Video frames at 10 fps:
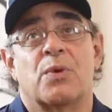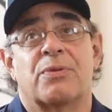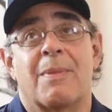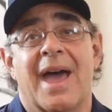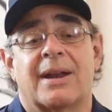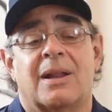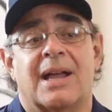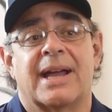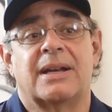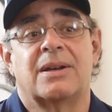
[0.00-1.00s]
With
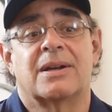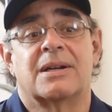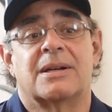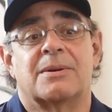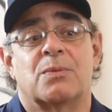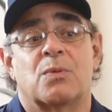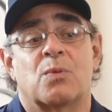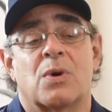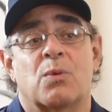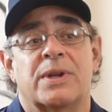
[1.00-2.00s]
Maddiline,
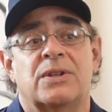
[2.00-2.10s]
what we